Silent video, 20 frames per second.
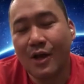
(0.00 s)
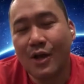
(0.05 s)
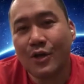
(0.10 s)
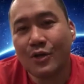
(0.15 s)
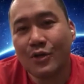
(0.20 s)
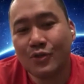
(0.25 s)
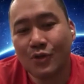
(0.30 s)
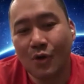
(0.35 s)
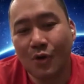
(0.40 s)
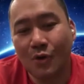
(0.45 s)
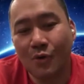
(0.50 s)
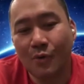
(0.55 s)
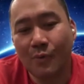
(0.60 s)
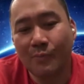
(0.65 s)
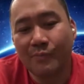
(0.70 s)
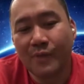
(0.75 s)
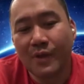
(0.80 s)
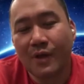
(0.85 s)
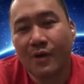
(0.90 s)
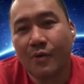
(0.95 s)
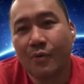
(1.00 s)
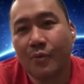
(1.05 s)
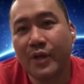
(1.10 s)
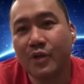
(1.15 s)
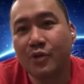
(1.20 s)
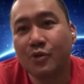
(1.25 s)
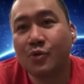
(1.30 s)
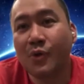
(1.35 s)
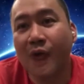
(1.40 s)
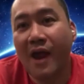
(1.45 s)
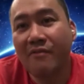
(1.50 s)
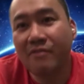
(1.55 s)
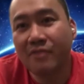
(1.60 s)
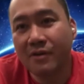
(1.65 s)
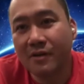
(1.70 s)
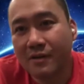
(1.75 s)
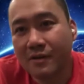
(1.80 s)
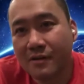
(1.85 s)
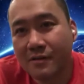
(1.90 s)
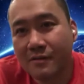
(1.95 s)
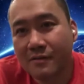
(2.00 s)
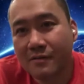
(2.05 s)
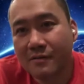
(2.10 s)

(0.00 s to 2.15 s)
So when you travel,